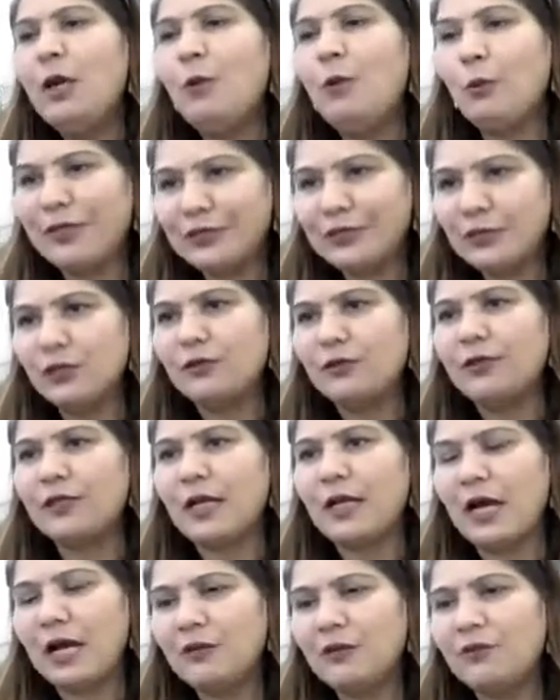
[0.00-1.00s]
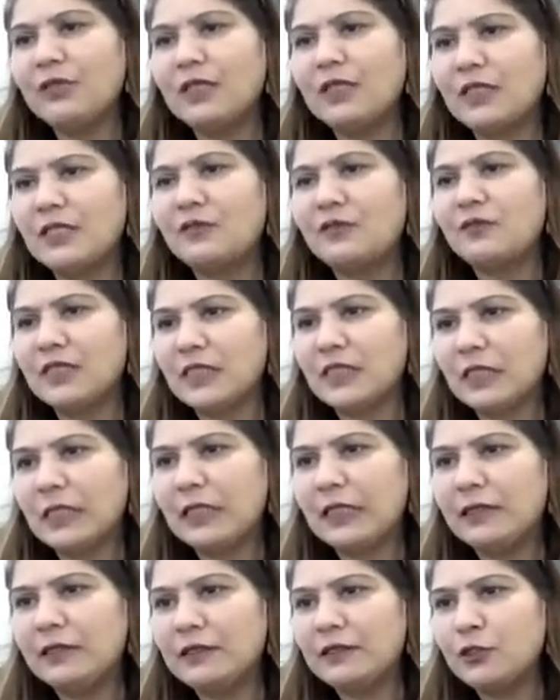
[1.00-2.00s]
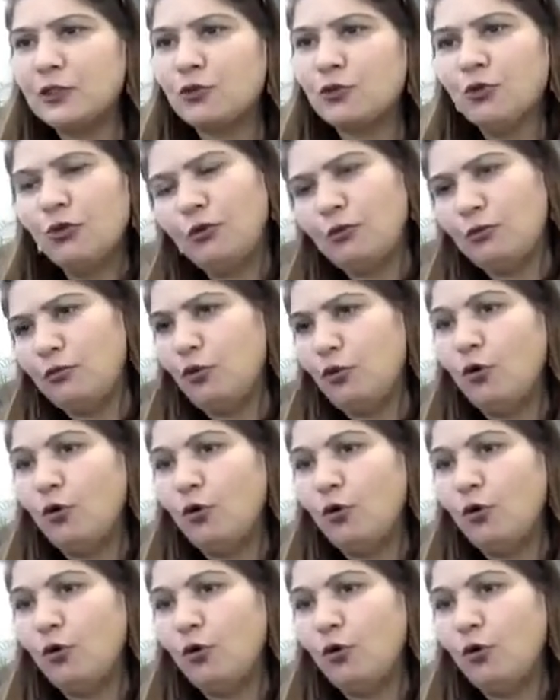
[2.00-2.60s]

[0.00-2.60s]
when children are with us physically in the school.